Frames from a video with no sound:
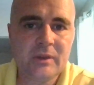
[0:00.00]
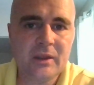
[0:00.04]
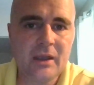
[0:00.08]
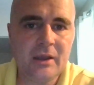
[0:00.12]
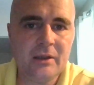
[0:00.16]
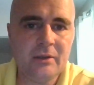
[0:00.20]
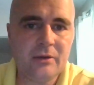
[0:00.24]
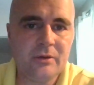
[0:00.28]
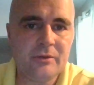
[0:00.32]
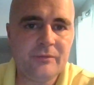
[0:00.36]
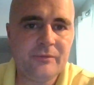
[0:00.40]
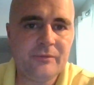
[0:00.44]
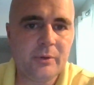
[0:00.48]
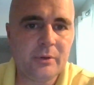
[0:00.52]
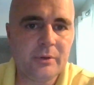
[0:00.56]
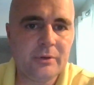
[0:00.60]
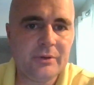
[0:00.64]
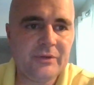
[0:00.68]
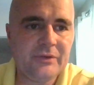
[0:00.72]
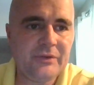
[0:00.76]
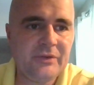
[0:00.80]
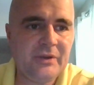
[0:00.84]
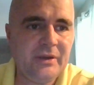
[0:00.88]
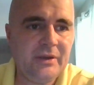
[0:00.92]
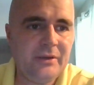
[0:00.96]
I look forward
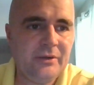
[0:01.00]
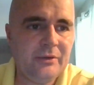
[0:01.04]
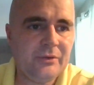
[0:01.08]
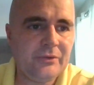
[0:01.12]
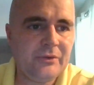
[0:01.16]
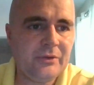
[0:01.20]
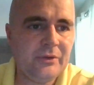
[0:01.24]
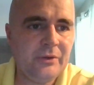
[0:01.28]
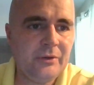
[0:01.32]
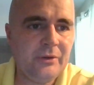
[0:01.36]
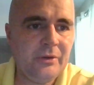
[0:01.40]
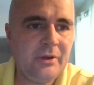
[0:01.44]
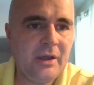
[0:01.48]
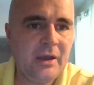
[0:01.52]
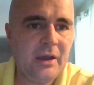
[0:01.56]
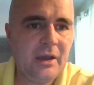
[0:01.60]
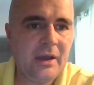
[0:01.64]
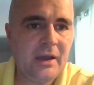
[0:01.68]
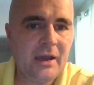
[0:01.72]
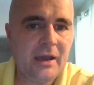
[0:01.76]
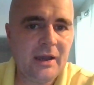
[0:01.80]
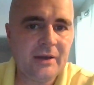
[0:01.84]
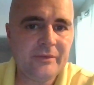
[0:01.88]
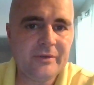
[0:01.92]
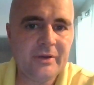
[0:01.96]
to seeing you soon.
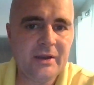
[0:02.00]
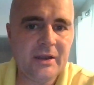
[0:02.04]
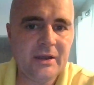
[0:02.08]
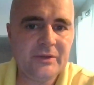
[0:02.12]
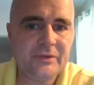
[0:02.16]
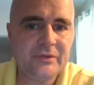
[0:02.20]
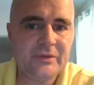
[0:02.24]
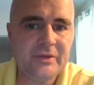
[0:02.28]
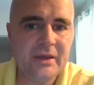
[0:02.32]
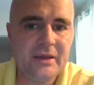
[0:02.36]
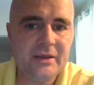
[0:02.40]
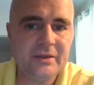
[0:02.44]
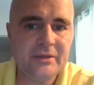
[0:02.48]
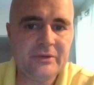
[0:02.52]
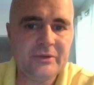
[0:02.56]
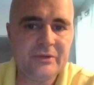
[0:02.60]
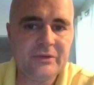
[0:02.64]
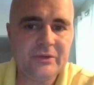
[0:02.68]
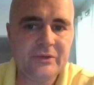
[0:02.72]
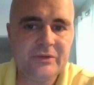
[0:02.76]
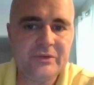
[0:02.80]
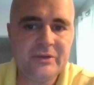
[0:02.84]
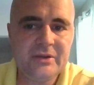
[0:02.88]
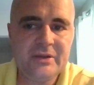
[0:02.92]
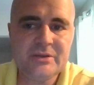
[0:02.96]
Have a nice day. This
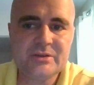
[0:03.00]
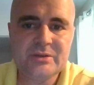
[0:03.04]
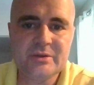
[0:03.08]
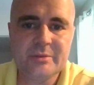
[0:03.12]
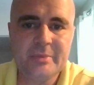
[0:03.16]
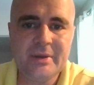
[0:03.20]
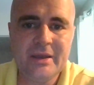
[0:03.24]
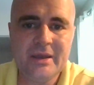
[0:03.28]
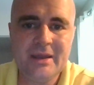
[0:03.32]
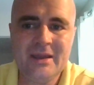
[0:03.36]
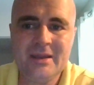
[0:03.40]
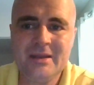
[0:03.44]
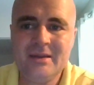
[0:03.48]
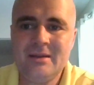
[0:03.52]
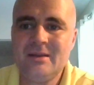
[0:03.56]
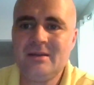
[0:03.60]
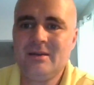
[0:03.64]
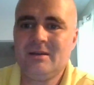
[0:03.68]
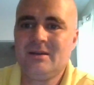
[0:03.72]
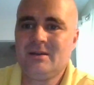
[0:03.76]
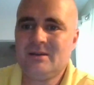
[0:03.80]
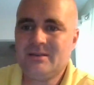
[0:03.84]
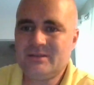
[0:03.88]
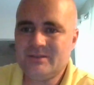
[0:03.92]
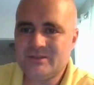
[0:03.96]
is Teacher Ben.
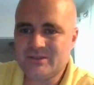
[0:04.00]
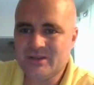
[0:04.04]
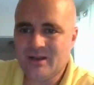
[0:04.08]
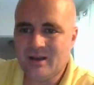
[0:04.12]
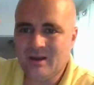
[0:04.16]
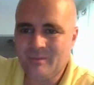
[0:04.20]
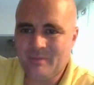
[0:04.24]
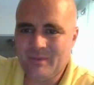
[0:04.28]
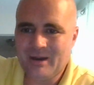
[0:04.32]
Ciao,